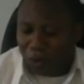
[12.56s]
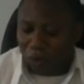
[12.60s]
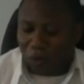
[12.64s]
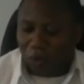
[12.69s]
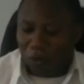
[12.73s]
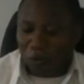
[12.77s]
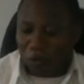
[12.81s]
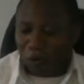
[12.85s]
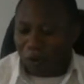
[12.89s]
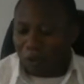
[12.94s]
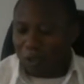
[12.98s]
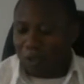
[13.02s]

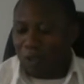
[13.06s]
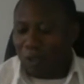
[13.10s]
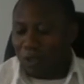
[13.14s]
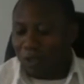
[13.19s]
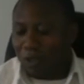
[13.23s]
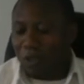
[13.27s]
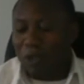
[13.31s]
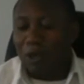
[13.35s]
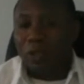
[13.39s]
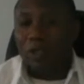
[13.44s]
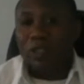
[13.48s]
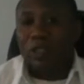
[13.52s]
What
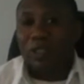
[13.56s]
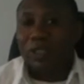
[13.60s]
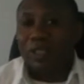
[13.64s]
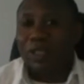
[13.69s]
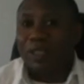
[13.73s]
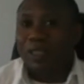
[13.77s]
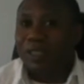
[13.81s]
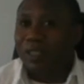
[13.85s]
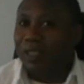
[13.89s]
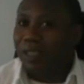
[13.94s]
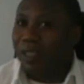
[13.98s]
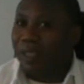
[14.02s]
Does God Say
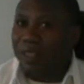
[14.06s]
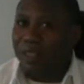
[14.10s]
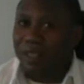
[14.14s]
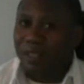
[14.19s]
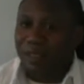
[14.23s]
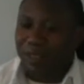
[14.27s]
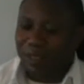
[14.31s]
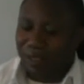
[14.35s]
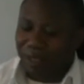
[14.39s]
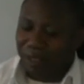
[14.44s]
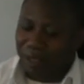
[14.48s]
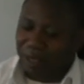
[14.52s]

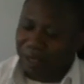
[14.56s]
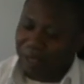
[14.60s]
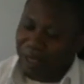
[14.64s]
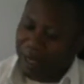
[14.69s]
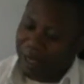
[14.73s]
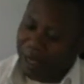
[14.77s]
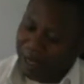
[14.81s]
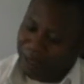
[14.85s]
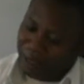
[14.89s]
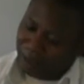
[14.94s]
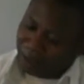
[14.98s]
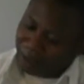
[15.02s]
is
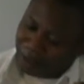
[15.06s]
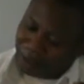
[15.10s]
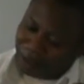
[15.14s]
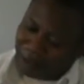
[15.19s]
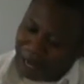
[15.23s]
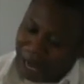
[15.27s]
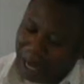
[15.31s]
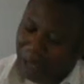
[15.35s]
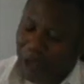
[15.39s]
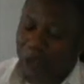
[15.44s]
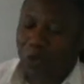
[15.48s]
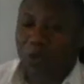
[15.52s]
the
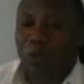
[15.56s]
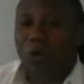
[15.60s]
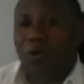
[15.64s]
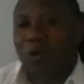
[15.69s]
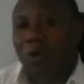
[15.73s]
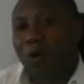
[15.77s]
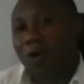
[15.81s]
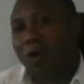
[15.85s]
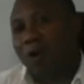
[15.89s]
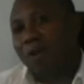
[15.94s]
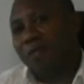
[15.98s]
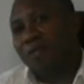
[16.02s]

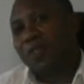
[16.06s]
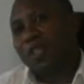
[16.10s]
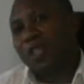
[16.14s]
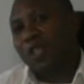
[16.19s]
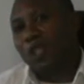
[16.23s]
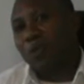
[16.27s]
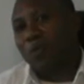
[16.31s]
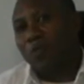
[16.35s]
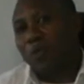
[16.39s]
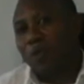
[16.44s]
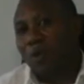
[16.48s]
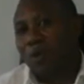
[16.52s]
title of
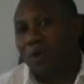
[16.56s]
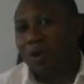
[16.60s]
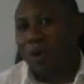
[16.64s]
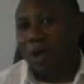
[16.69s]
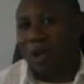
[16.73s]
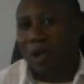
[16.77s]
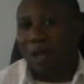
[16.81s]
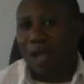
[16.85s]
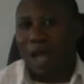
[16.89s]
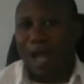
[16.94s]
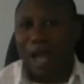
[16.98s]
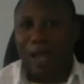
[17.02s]
this
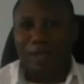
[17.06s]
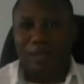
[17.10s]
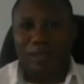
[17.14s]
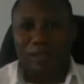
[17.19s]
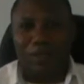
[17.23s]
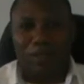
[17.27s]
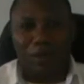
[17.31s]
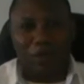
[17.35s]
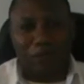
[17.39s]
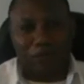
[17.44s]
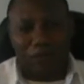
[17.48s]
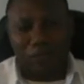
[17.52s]
program.
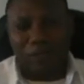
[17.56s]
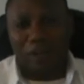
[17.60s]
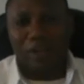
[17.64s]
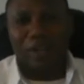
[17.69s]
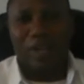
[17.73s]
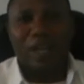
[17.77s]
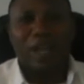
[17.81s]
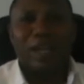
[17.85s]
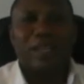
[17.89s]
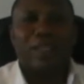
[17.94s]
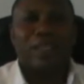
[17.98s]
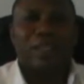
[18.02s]
And don't
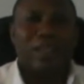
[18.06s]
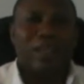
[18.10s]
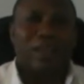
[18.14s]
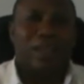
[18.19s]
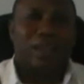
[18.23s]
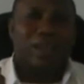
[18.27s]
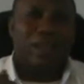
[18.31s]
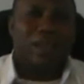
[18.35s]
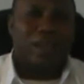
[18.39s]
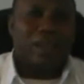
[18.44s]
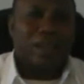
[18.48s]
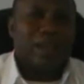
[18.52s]
forget,
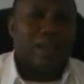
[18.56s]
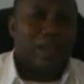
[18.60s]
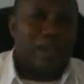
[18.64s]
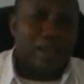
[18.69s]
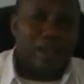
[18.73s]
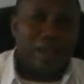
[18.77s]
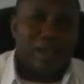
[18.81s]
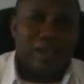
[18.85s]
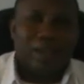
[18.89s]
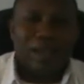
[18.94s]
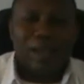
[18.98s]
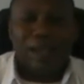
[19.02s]

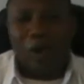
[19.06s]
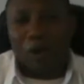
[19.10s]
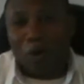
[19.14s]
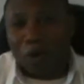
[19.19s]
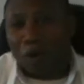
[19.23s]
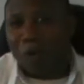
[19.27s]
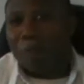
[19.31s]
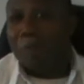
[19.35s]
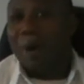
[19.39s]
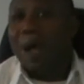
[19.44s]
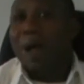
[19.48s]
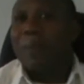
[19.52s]
it's a
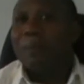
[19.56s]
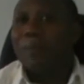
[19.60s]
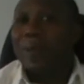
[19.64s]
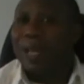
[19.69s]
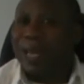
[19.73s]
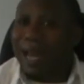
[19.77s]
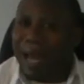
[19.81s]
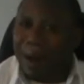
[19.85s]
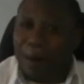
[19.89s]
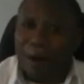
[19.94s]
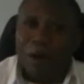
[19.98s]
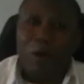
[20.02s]
global
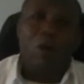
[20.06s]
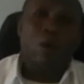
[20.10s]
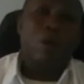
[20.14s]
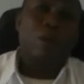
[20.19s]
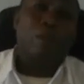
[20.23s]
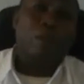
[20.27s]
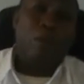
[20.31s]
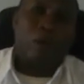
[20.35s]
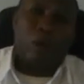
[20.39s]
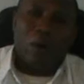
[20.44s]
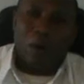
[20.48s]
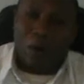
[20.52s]

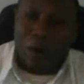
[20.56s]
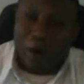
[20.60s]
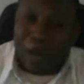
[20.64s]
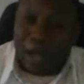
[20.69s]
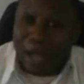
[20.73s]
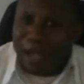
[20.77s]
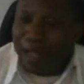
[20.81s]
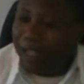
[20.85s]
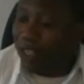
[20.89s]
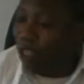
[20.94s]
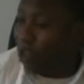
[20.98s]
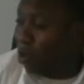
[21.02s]
miracle
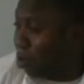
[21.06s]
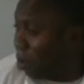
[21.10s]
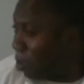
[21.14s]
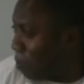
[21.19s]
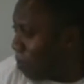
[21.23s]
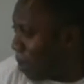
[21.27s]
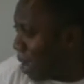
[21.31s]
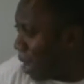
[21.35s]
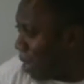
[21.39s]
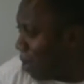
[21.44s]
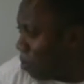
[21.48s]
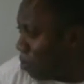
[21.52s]
program. It's
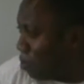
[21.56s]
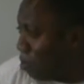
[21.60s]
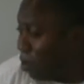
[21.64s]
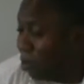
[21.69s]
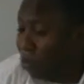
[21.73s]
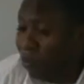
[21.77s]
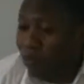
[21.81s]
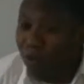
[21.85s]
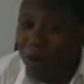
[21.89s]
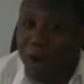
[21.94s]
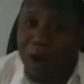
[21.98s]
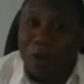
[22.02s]
globally,
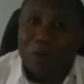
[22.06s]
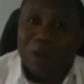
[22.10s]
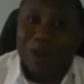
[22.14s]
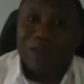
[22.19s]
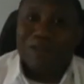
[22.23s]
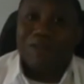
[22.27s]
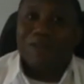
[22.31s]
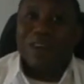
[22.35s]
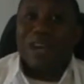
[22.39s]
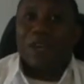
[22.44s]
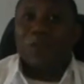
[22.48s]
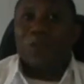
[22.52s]
worldwide,
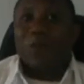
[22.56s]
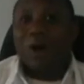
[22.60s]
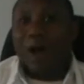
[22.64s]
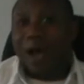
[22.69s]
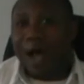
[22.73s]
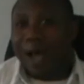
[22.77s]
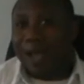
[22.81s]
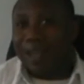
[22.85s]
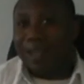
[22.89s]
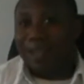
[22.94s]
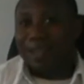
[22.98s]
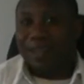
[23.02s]
wherever you
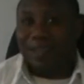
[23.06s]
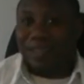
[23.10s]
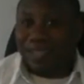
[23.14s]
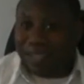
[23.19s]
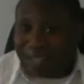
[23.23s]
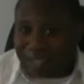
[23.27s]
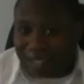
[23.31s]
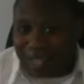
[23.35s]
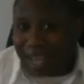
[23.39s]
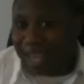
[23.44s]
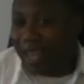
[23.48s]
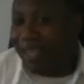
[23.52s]
are. The
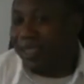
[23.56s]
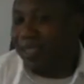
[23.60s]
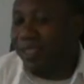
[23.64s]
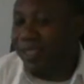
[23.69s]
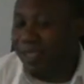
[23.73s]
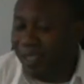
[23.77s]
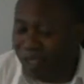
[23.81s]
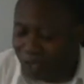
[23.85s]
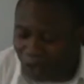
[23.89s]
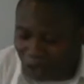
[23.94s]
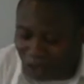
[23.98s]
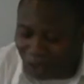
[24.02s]
distance
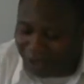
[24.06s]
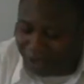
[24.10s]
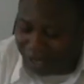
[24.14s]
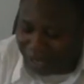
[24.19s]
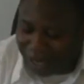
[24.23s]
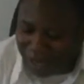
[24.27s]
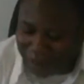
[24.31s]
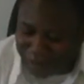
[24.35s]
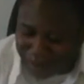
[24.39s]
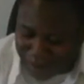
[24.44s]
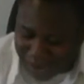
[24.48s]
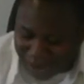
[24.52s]
is
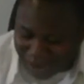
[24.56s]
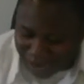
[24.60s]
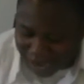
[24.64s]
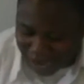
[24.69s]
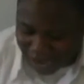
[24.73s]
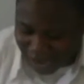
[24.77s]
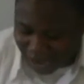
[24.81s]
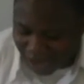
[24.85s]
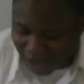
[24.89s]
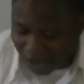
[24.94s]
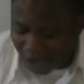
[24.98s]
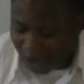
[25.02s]
not a
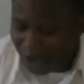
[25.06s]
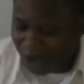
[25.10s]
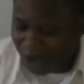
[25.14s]
barrier.